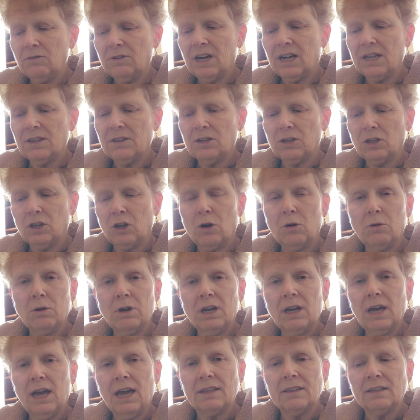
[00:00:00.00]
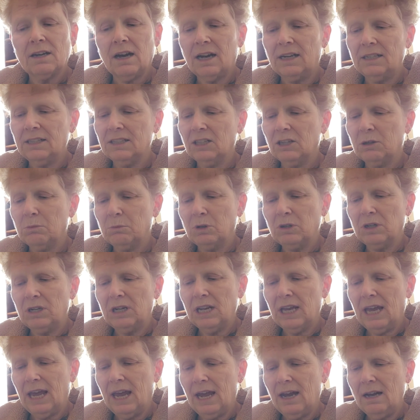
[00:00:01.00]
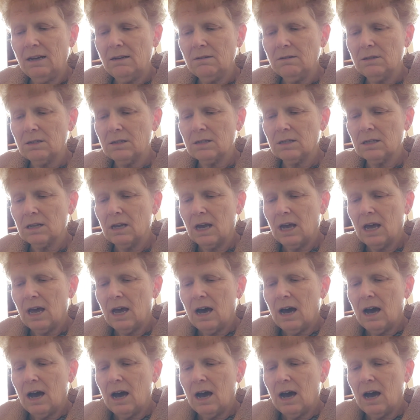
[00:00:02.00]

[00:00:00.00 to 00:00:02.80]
you've got the yoga at the Island Community House.